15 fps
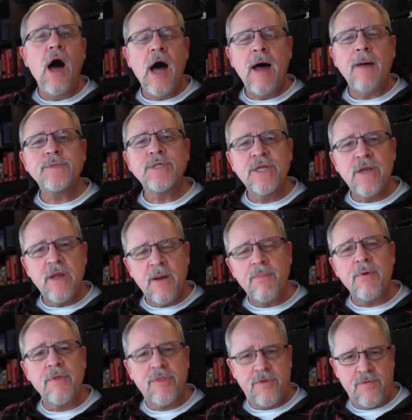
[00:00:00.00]
Option
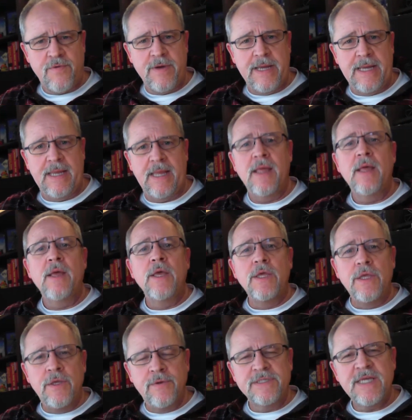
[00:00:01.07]
number three,
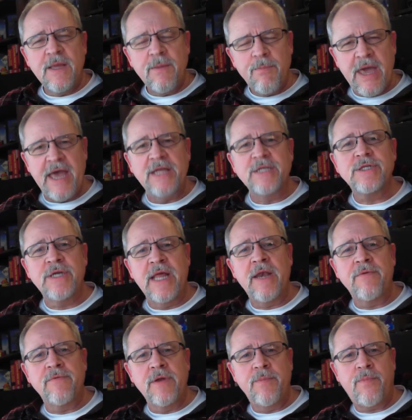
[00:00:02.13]
using
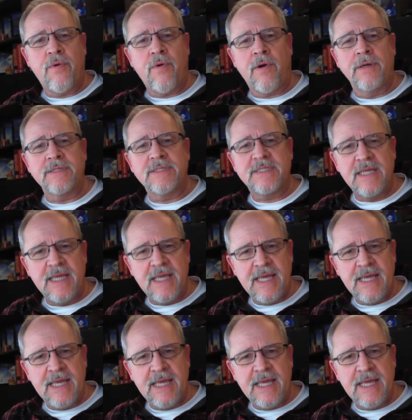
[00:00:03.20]
paginated reports